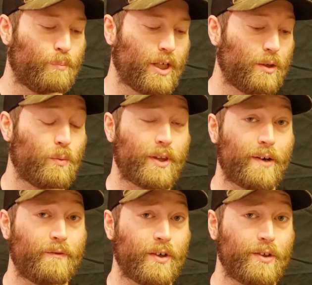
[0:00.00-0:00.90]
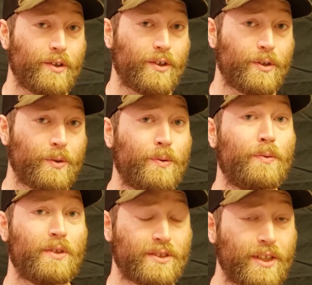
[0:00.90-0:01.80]
But without further ado,
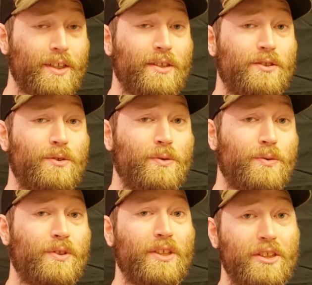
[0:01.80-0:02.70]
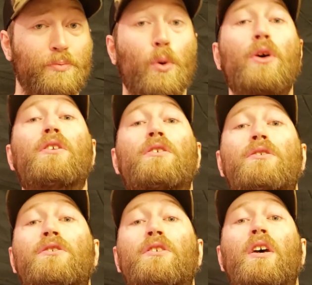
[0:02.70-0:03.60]
let's get into the
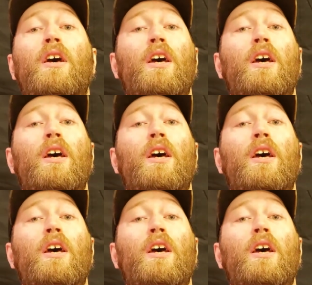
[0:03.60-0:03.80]
spoilers.